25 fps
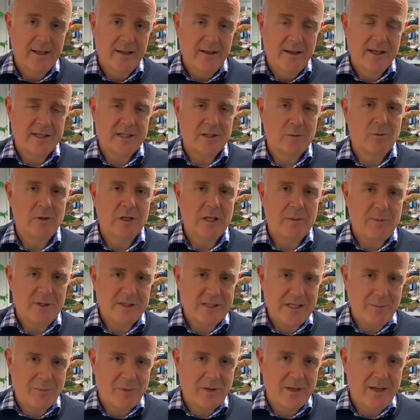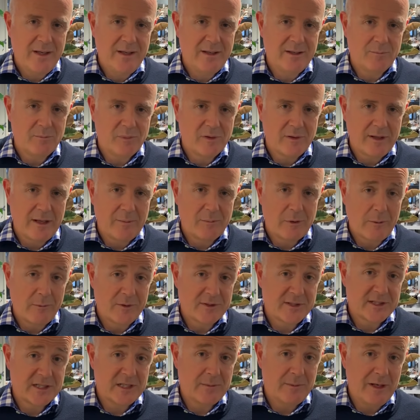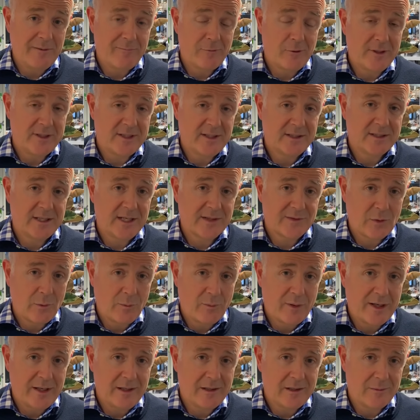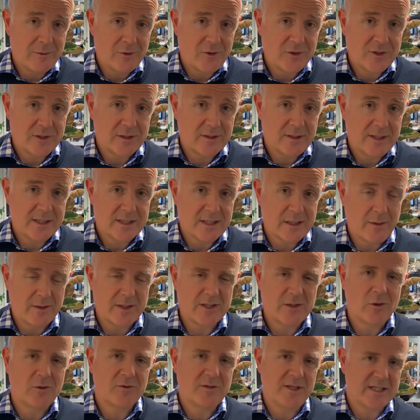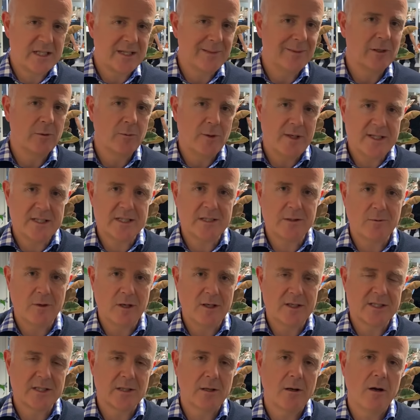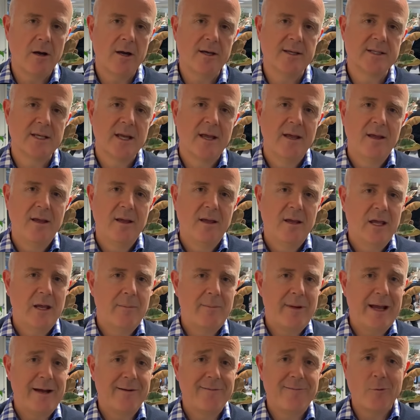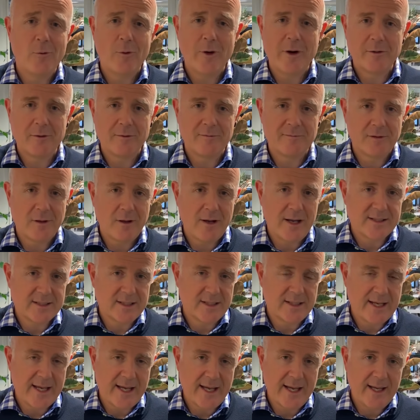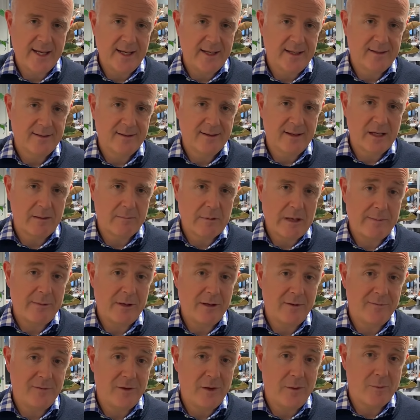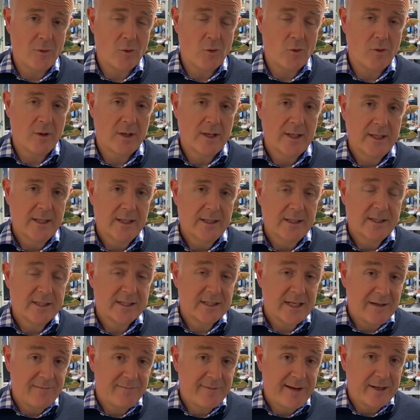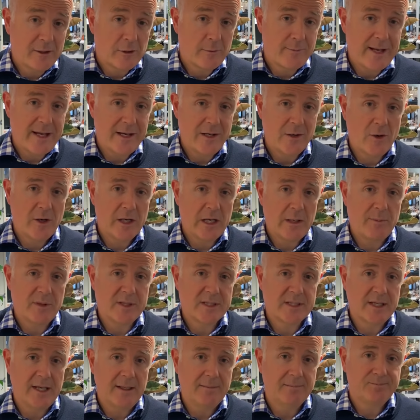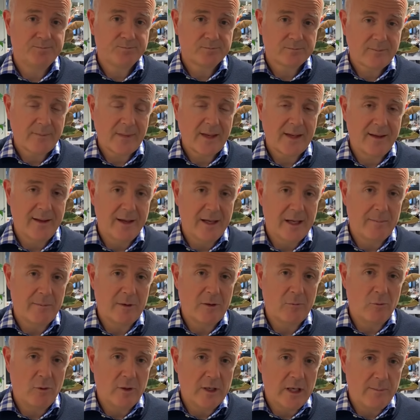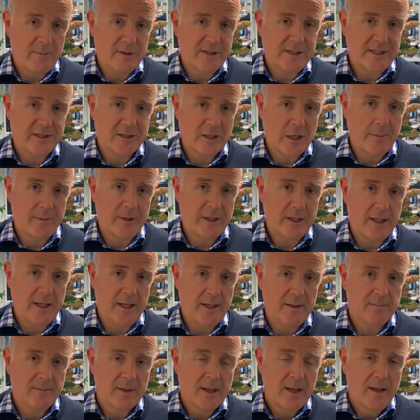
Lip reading: It's a really busy peak. It promises to be a very successful peak commercially. So it's not dissimilar to Easter in its size. About 400 flights a day, maybe a few more. Seat factor about 90%. A really busy time of the year.